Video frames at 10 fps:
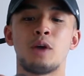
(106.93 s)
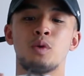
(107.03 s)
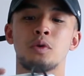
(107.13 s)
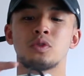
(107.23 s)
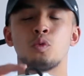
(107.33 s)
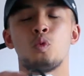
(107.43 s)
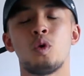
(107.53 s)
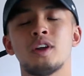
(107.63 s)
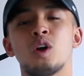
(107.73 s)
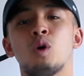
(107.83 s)
and went with
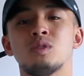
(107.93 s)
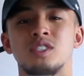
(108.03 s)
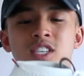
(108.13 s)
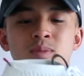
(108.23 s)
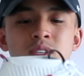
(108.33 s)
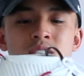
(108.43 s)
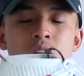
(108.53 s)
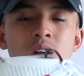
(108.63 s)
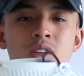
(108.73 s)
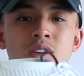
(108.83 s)
one whole seamless
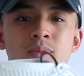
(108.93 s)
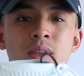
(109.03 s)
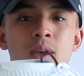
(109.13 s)
color.